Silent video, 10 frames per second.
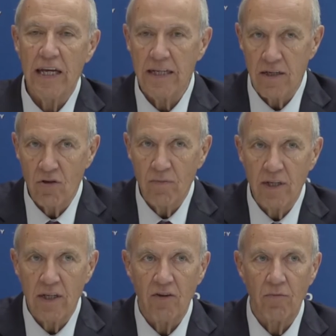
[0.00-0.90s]

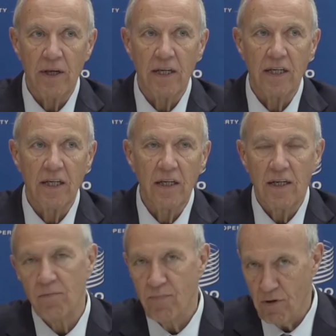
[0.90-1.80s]
economically speaking,
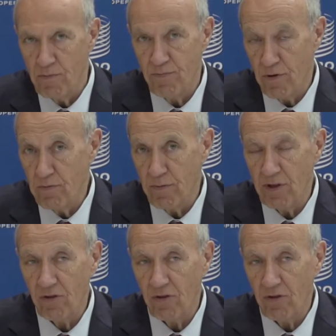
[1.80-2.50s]
and probably